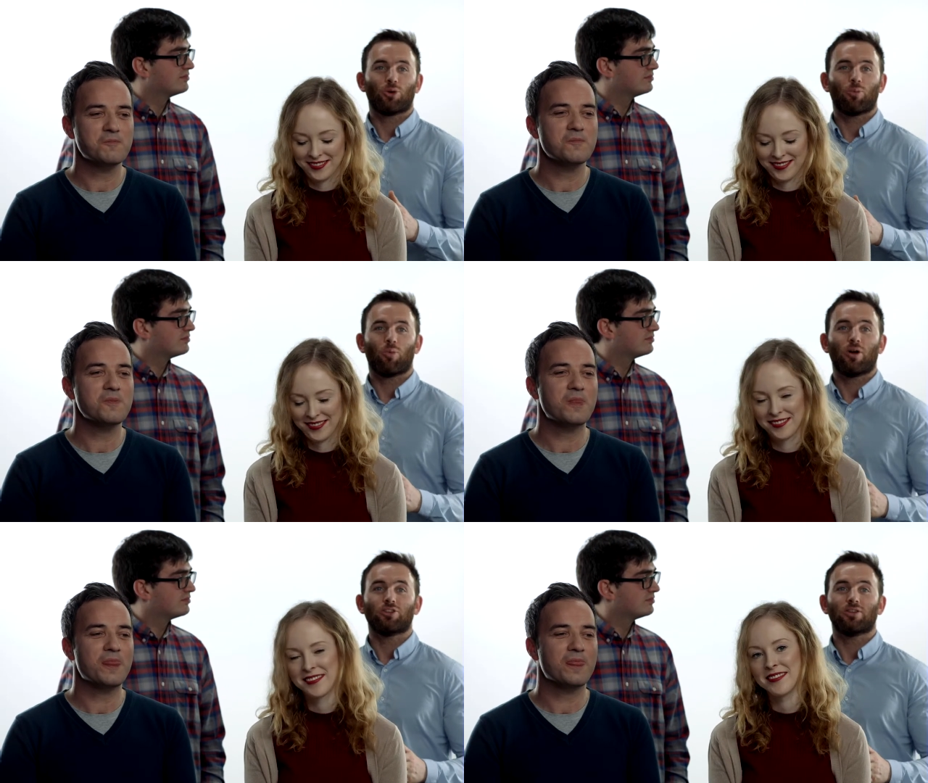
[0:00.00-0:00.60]
Speaker 1: up
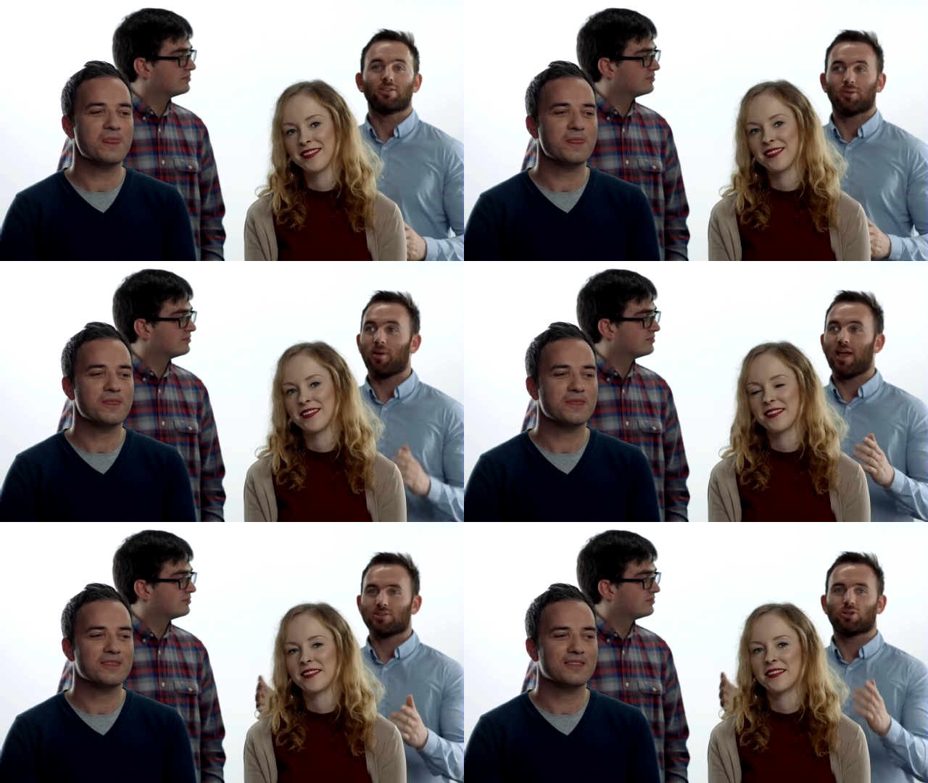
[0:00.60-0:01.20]
watching the
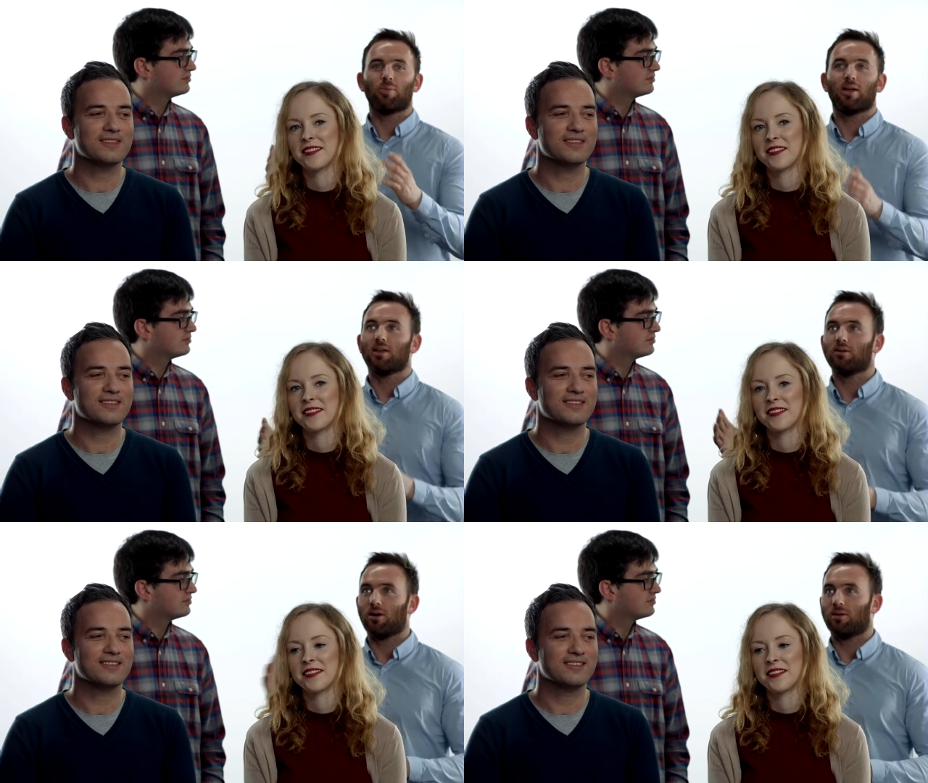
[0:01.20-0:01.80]
planes come
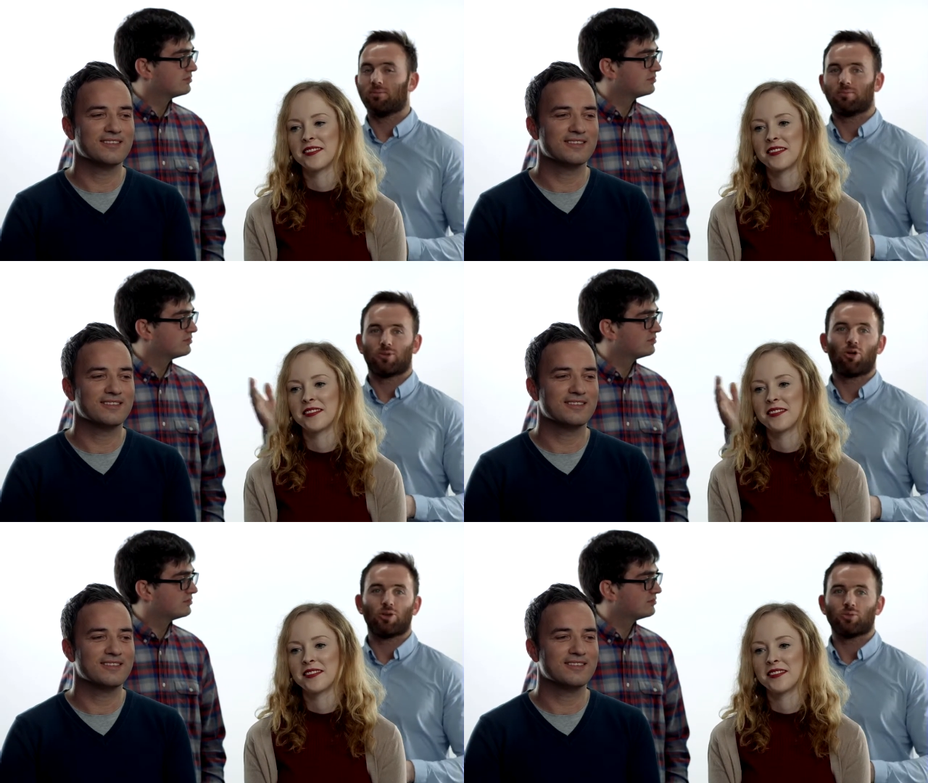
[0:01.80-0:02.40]
in on
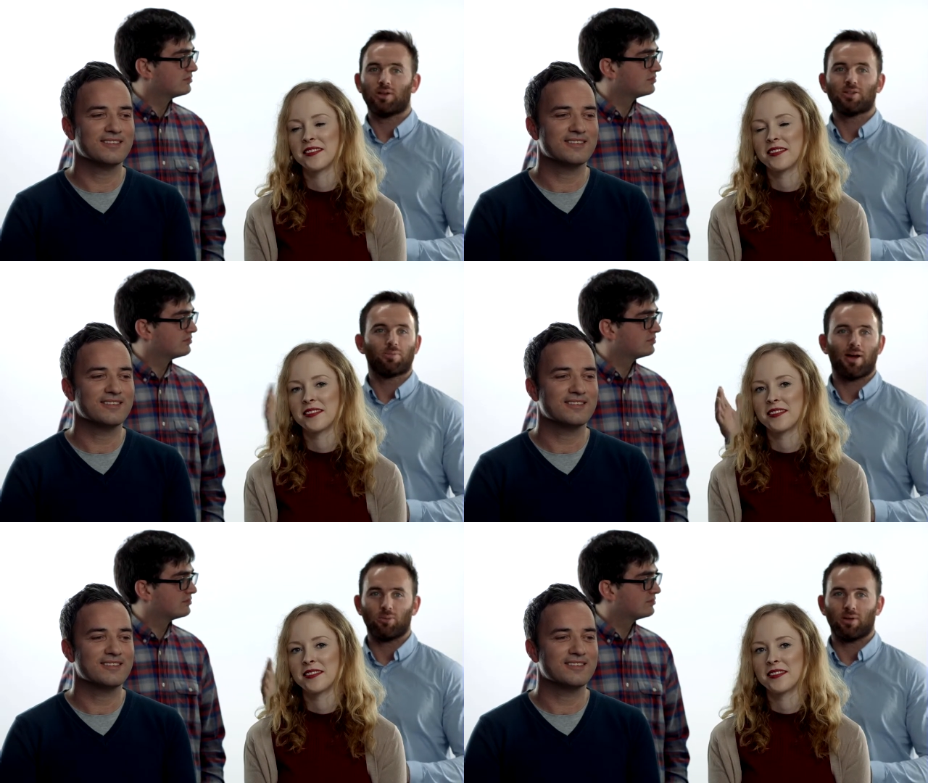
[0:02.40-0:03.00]
cross winds,
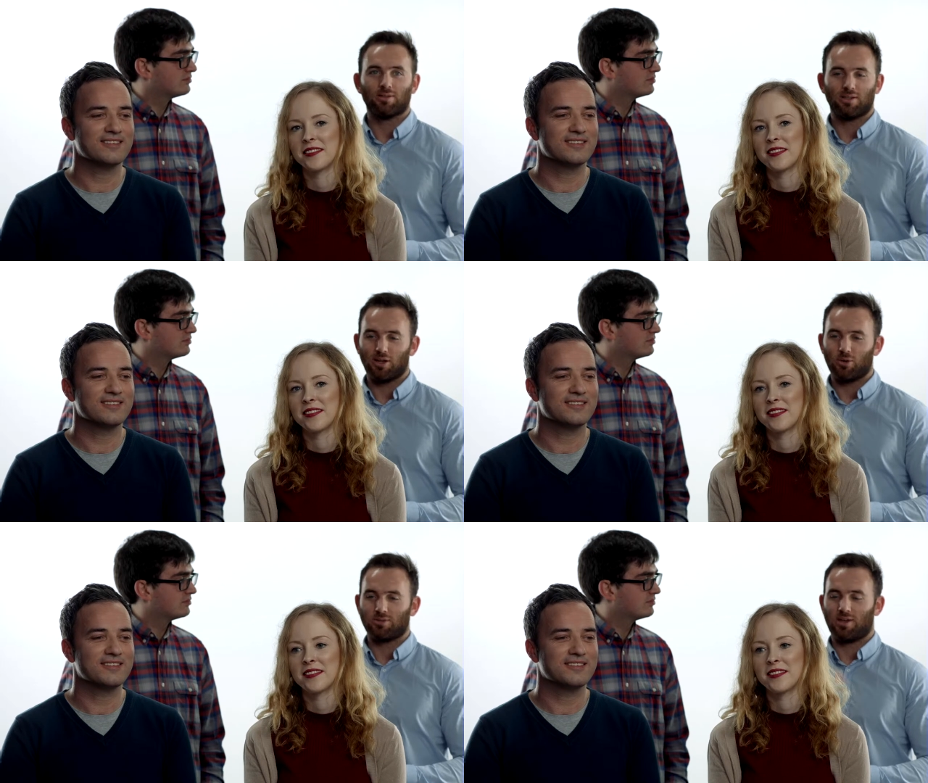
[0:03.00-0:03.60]
bad winds. He
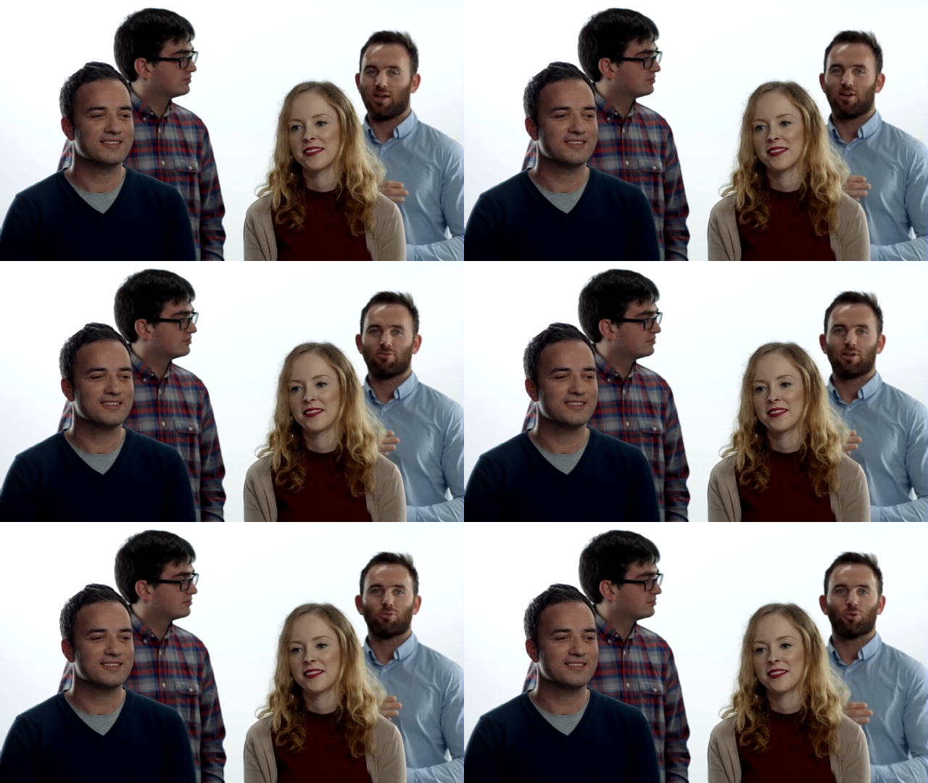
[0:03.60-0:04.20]
knows
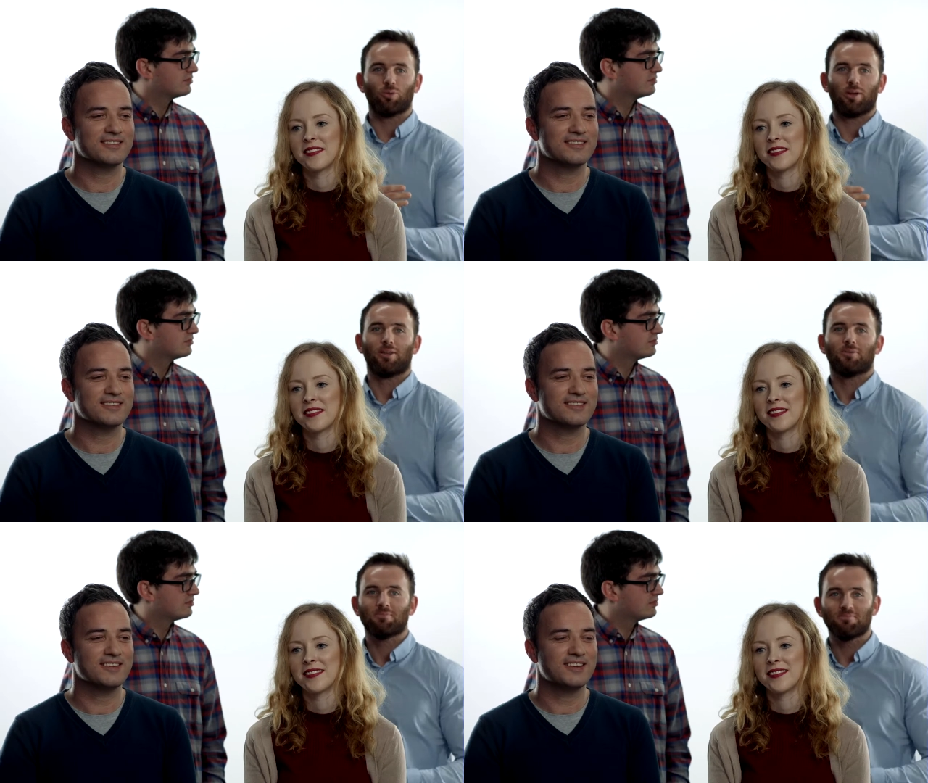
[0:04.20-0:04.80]
every runway.
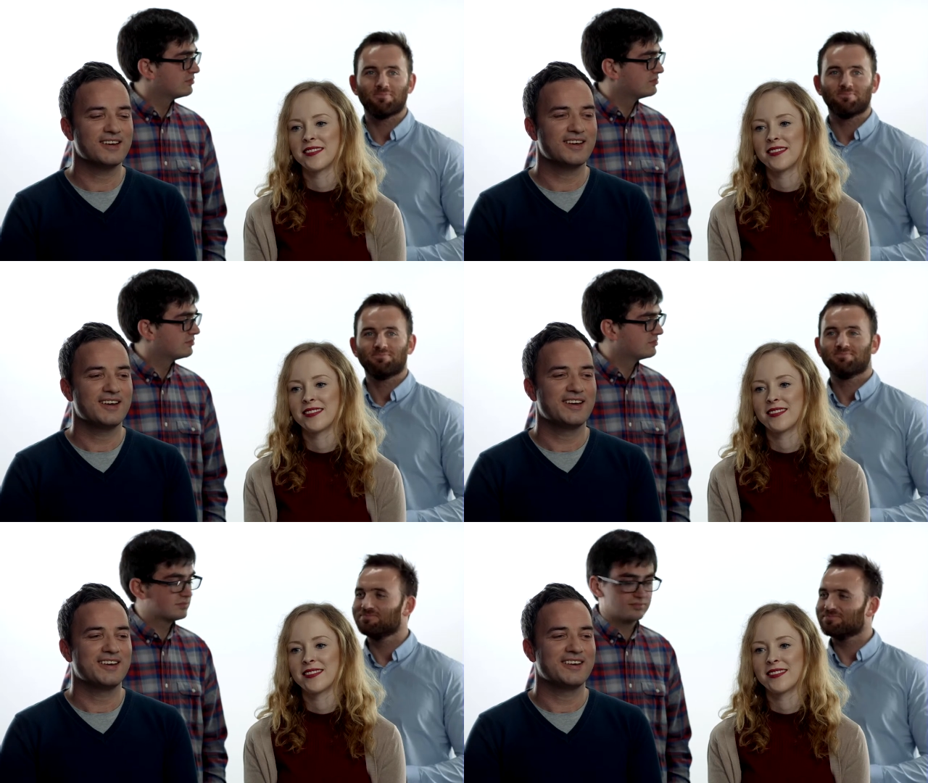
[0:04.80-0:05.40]

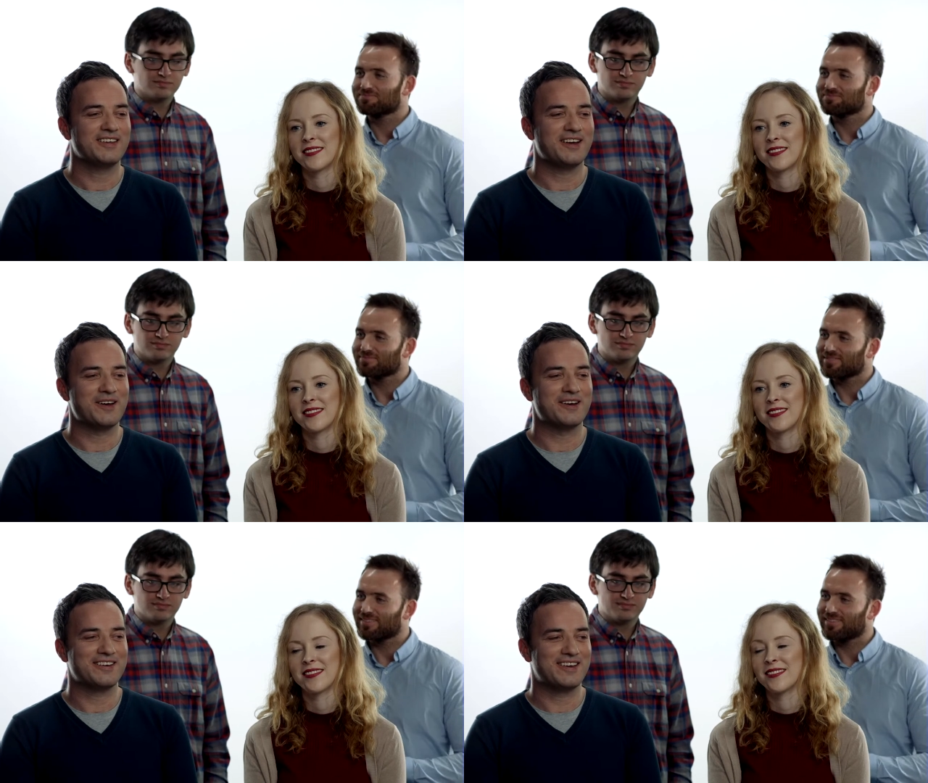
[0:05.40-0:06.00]

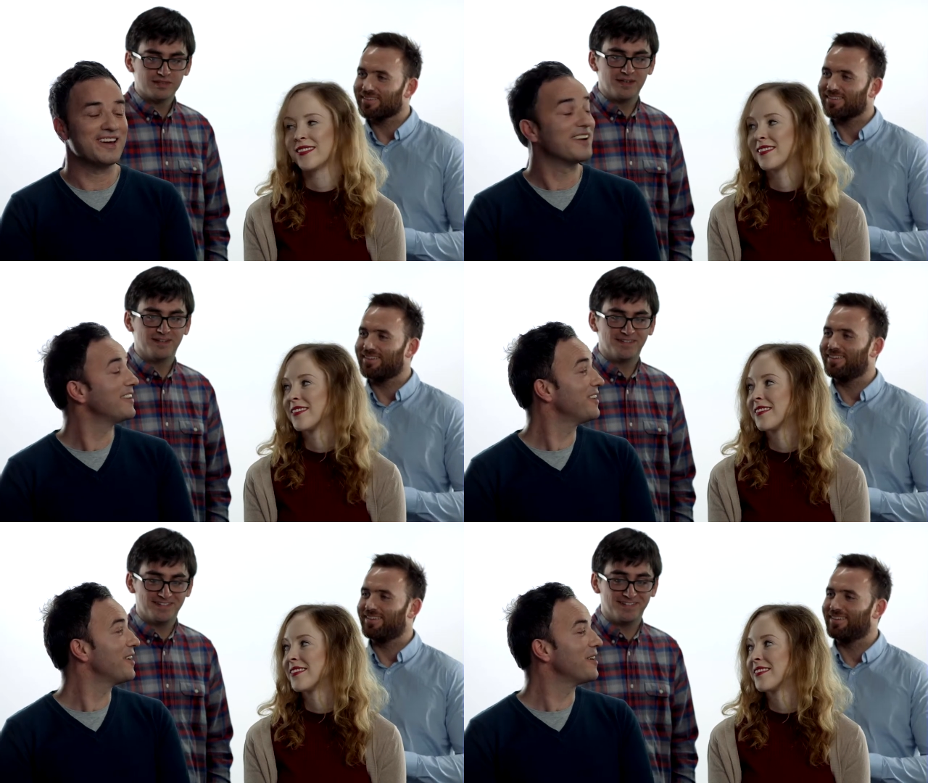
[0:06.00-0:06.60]
Speaker 2: Yeah, yeah,
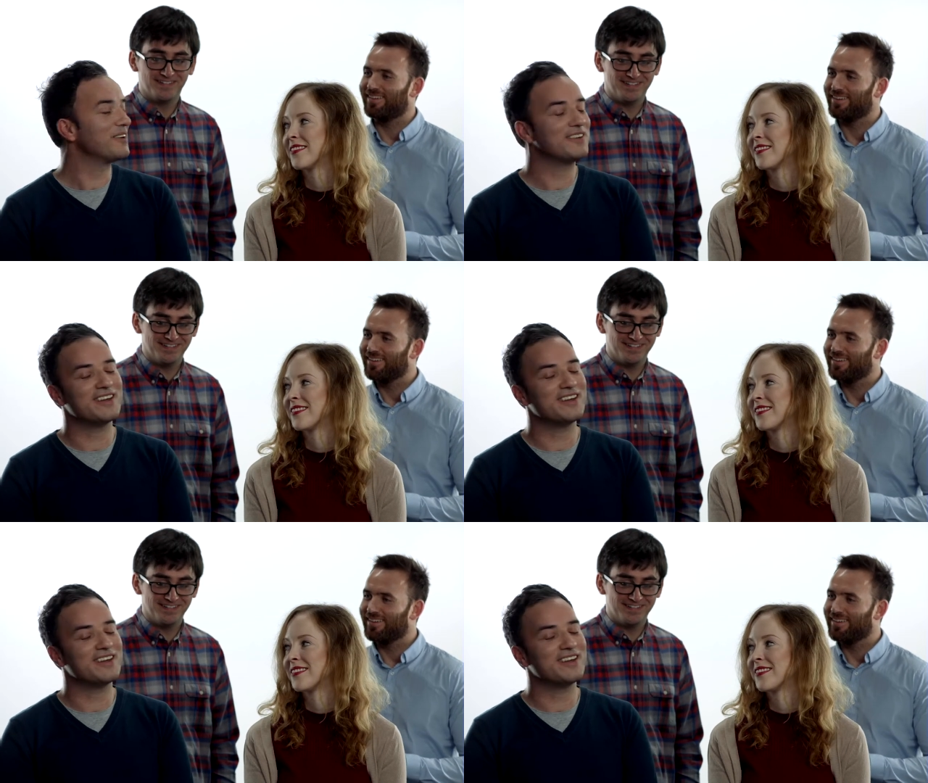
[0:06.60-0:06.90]
yeah.